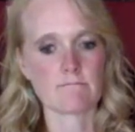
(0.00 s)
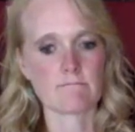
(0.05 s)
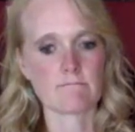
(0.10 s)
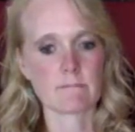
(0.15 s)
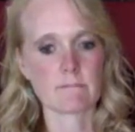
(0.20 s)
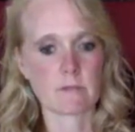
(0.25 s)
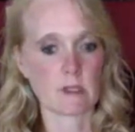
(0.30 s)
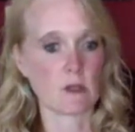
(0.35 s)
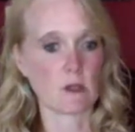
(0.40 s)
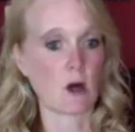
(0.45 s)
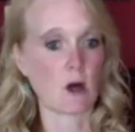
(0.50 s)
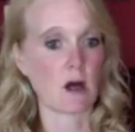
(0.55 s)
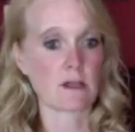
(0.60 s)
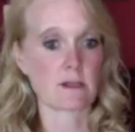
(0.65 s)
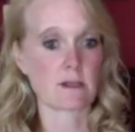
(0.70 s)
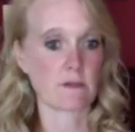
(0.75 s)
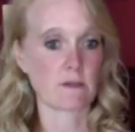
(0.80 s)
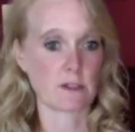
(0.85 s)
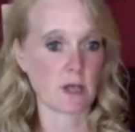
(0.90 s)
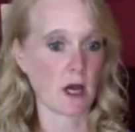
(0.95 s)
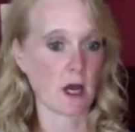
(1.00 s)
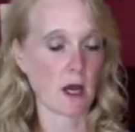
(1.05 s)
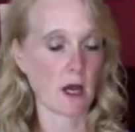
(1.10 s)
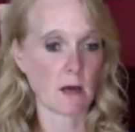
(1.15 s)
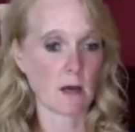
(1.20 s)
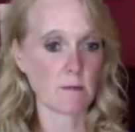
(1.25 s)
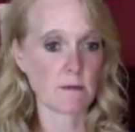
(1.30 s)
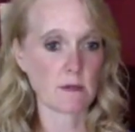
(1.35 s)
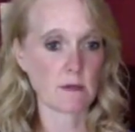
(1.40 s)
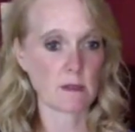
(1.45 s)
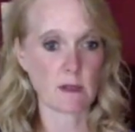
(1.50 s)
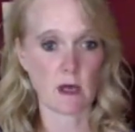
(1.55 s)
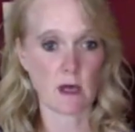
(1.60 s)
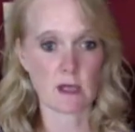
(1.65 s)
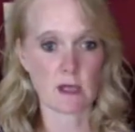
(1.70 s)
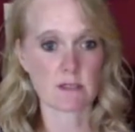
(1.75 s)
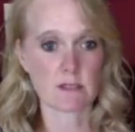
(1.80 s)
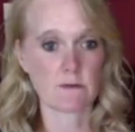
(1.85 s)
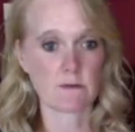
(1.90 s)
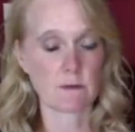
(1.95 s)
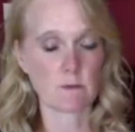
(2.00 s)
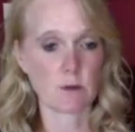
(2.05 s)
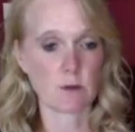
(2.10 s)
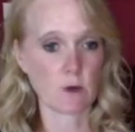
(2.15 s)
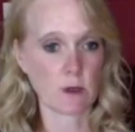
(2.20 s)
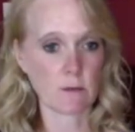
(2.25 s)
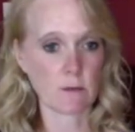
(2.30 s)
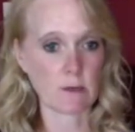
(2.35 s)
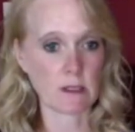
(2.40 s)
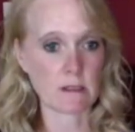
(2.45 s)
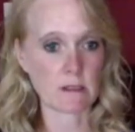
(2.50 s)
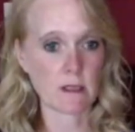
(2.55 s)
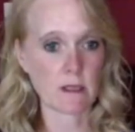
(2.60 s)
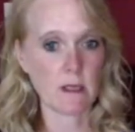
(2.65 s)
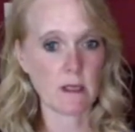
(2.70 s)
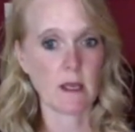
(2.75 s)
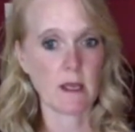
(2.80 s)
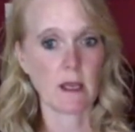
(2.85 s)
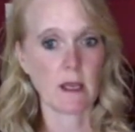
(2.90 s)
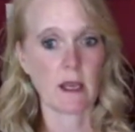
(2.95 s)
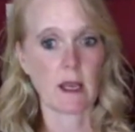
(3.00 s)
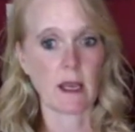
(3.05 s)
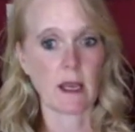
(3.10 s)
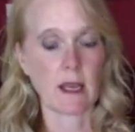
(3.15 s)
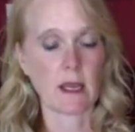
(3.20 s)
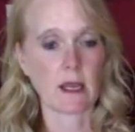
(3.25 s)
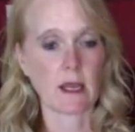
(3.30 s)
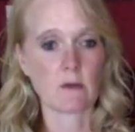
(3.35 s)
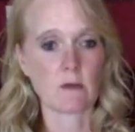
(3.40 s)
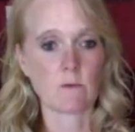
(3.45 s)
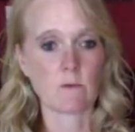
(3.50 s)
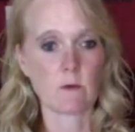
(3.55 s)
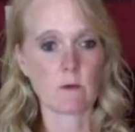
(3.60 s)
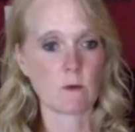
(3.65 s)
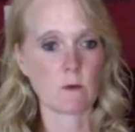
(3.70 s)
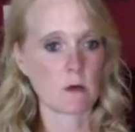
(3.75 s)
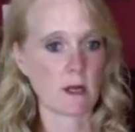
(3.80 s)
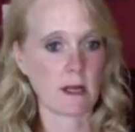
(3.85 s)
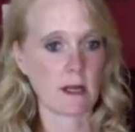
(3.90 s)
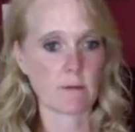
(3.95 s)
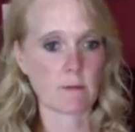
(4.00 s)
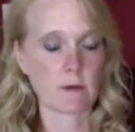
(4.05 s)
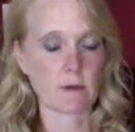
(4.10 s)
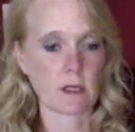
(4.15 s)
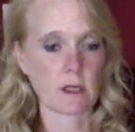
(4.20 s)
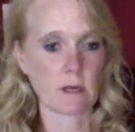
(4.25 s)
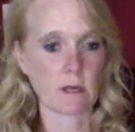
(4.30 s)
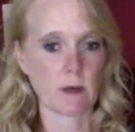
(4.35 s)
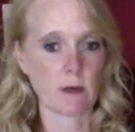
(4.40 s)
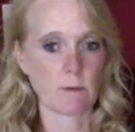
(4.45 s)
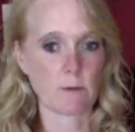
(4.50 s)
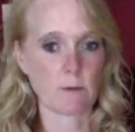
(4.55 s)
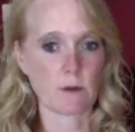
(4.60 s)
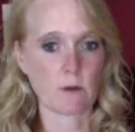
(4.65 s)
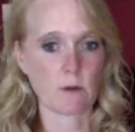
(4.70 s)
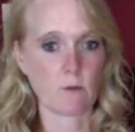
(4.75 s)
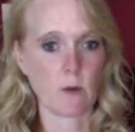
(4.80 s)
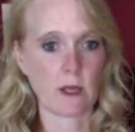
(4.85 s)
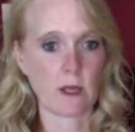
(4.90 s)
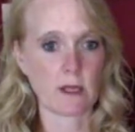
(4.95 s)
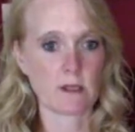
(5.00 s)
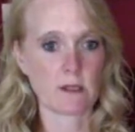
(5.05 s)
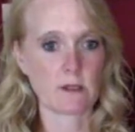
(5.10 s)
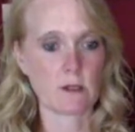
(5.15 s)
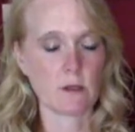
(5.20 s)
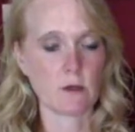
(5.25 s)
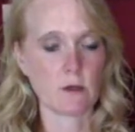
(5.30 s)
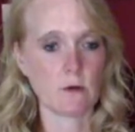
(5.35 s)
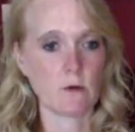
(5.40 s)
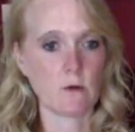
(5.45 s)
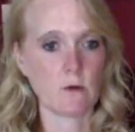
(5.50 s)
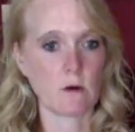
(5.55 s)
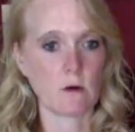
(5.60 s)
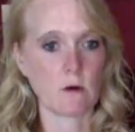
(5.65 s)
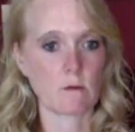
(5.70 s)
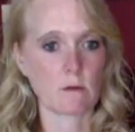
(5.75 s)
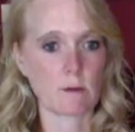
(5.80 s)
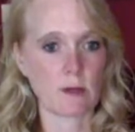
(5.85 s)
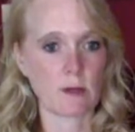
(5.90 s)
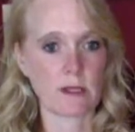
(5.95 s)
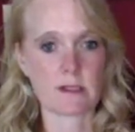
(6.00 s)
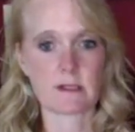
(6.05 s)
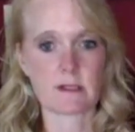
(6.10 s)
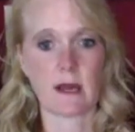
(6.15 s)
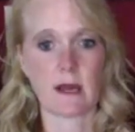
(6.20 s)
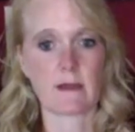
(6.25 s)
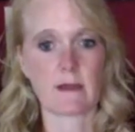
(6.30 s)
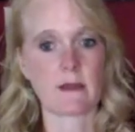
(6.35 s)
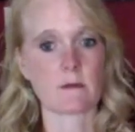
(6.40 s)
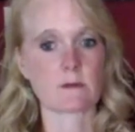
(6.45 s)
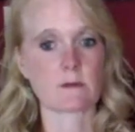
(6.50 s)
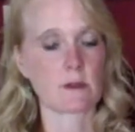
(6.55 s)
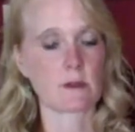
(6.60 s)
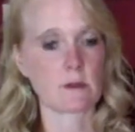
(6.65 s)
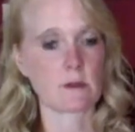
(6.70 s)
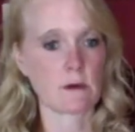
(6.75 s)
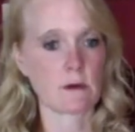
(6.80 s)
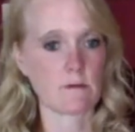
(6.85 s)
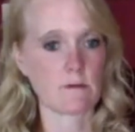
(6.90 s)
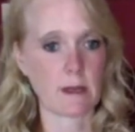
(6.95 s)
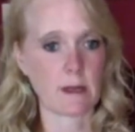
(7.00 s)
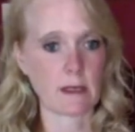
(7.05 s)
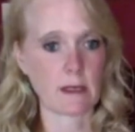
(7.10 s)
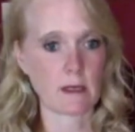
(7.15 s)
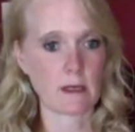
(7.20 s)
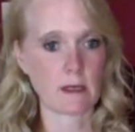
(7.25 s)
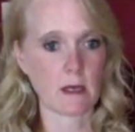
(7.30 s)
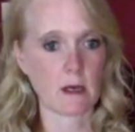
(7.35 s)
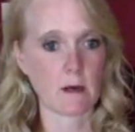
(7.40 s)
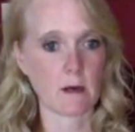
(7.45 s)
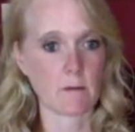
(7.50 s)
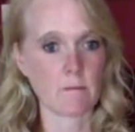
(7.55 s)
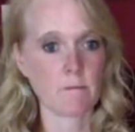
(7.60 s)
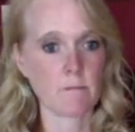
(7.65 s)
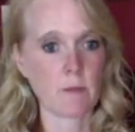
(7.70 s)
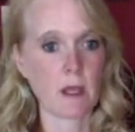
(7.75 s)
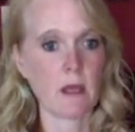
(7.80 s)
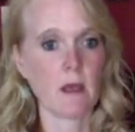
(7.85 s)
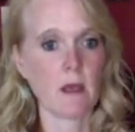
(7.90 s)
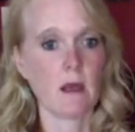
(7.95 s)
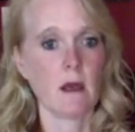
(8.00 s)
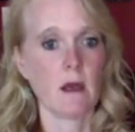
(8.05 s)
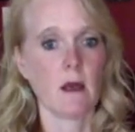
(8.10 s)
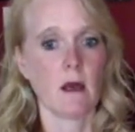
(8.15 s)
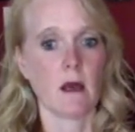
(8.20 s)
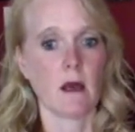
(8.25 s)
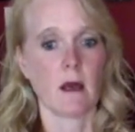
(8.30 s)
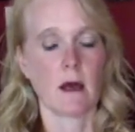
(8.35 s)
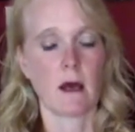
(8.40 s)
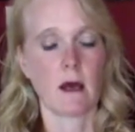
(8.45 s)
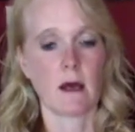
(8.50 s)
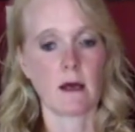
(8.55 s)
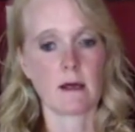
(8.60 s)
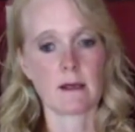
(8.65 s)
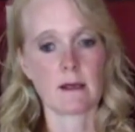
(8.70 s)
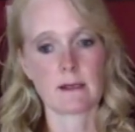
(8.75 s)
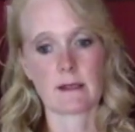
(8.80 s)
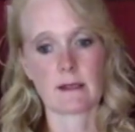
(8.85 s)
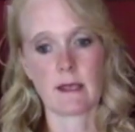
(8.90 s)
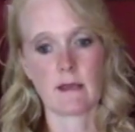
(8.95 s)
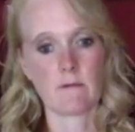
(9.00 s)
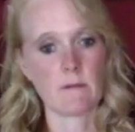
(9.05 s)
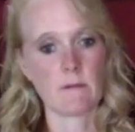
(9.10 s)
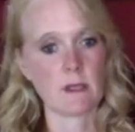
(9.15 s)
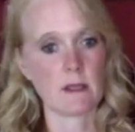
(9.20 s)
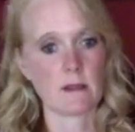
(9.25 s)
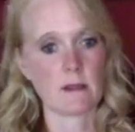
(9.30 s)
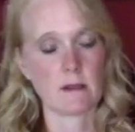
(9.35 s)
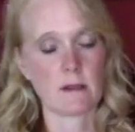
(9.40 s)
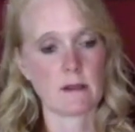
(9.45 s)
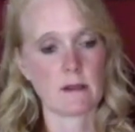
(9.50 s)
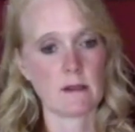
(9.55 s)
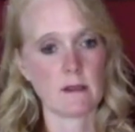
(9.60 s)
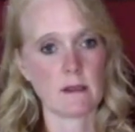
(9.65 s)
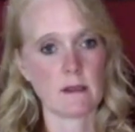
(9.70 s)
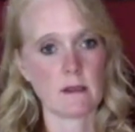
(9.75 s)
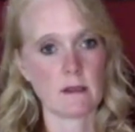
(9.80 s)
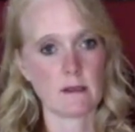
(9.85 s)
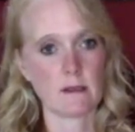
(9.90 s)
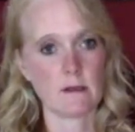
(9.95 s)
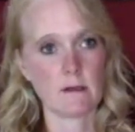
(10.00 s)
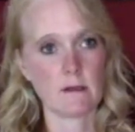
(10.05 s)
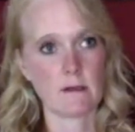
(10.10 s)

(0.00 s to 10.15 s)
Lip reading: the loss of a job, the loss of employment, and we were not able to come up with a way to replenish that, and that was a third of my income. It gave me the